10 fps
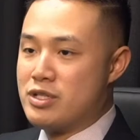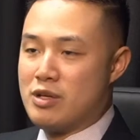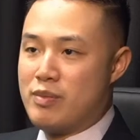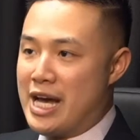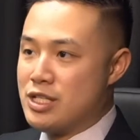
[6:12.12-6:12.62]
in
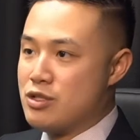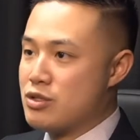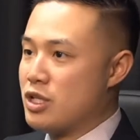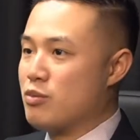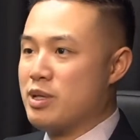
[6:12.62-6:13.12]
past years,
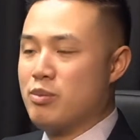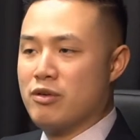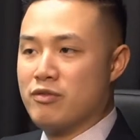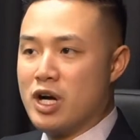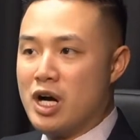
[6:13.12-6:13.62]
other people
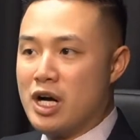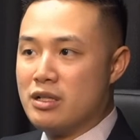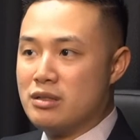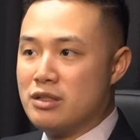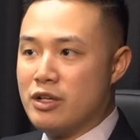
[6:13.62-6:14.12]
have gone.
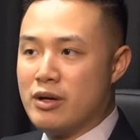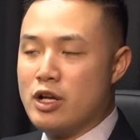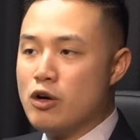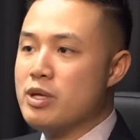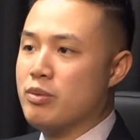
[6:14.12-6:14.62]
I
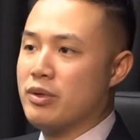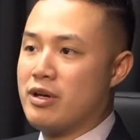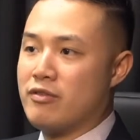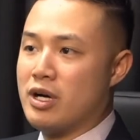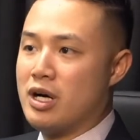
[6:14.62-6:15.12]
know people that
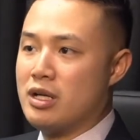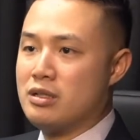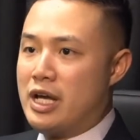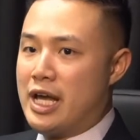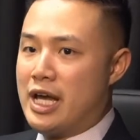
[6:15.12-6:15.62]
have gone.
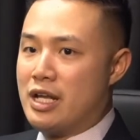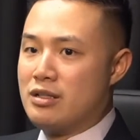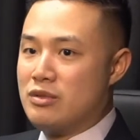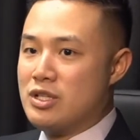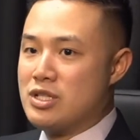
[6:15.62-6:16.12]

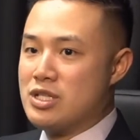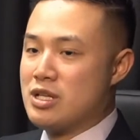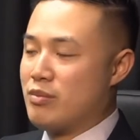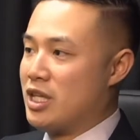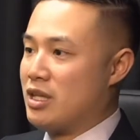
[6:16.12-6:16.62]
And this is something